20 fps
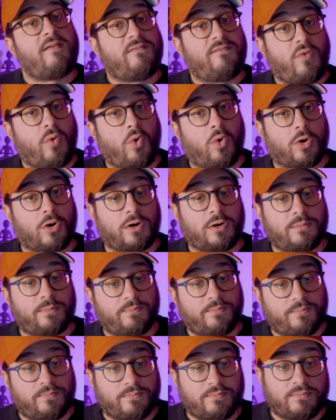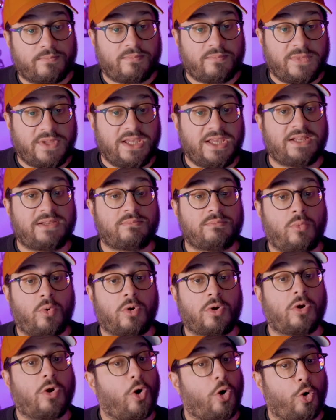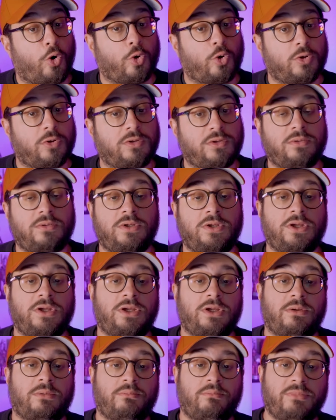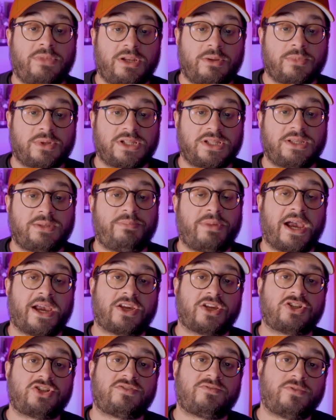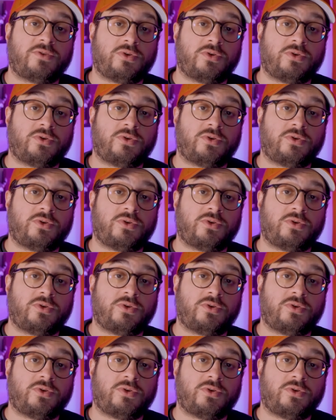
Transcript: 4. Eat more whole, minimally packaged